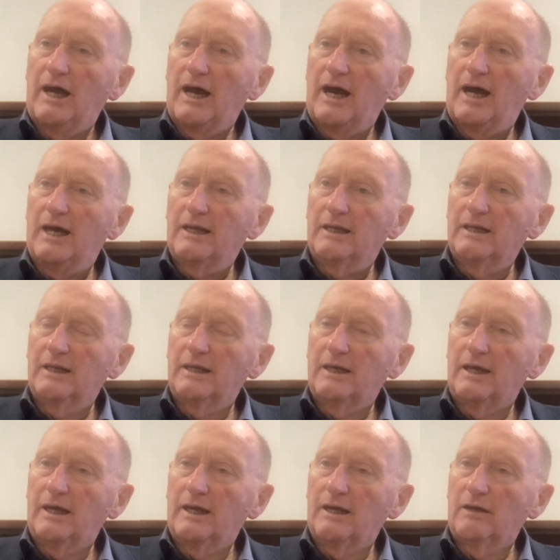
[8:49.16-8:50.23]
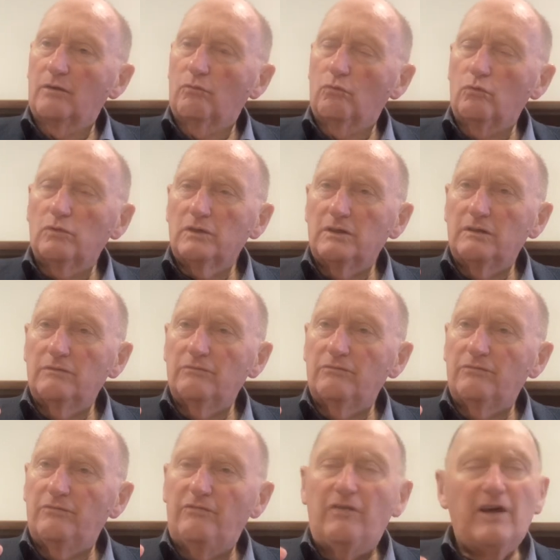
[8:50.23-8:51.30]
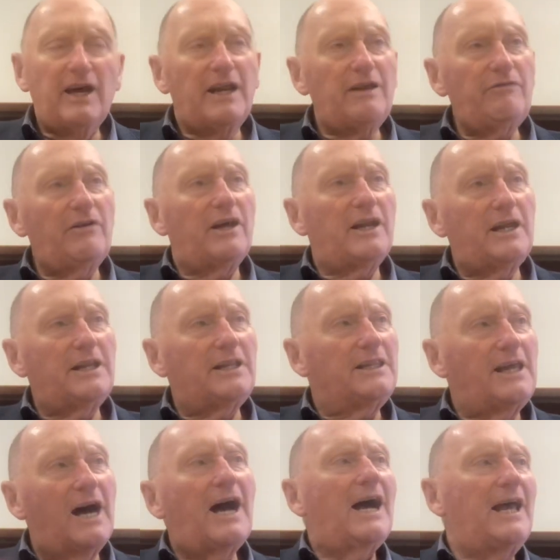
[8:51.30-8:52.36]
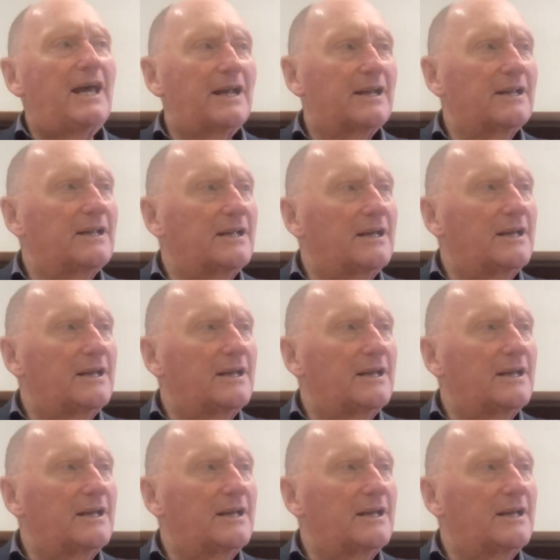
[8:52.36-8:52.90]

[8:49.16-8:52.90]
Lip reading: and very, very dire